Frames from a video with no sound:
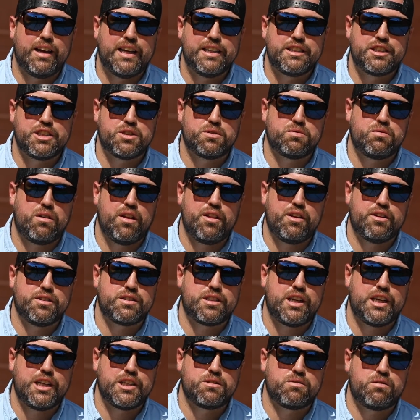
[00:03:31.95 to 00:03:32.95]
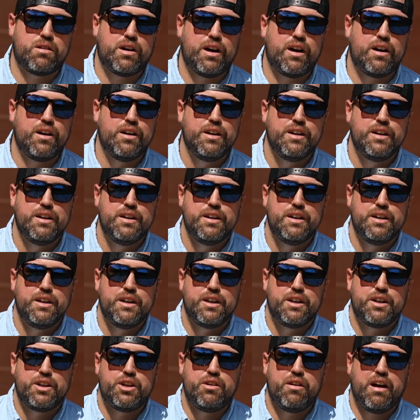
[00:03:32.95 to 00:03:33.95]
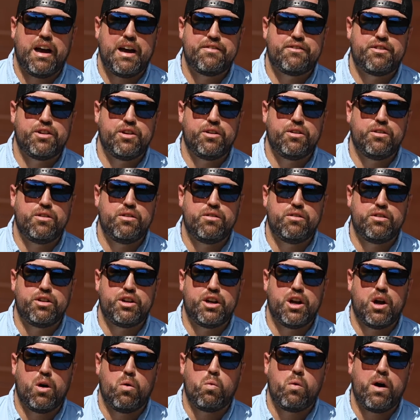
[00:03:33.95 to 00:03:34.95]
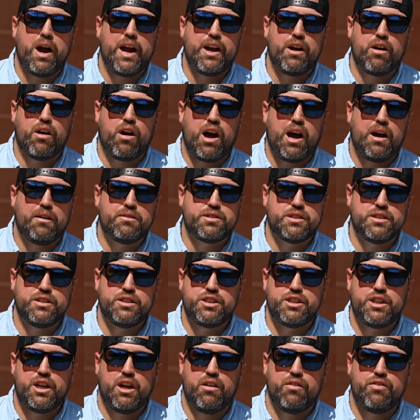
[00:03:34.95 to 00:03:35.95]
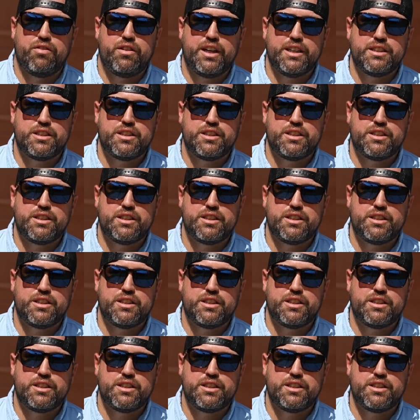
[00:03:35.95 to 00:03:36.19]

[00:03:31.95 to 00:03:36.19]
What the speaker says: It's just one of those things where you have to, you know, weigh your options. You know,